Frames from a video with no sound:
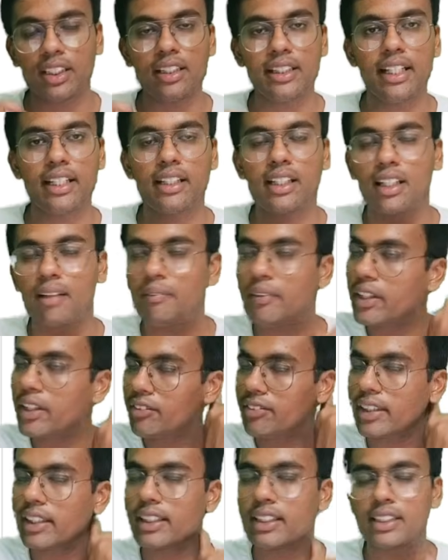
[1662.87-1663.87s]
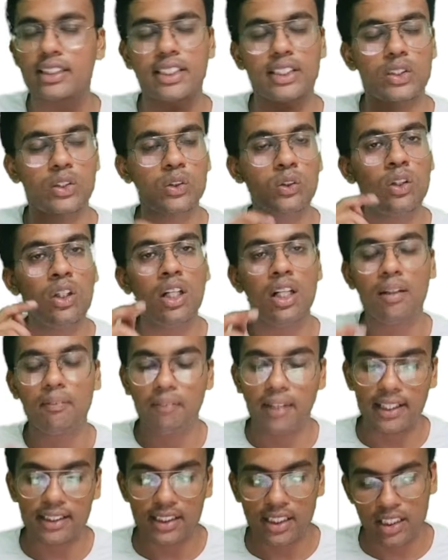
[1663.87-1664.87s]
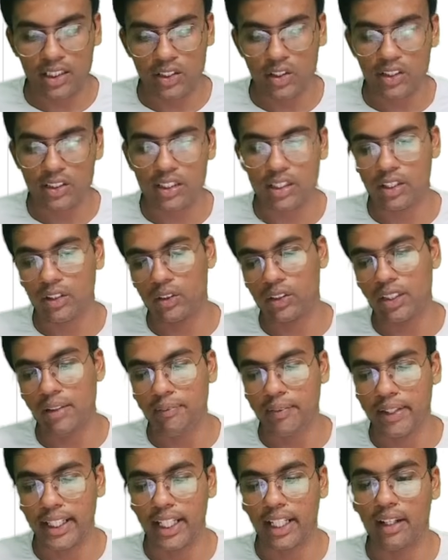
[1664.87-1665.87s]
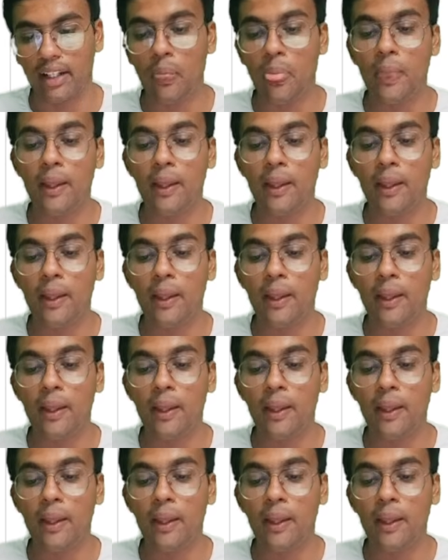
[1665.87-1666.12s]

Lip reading: then the committee of creditors has to pass a resolution into the meeting.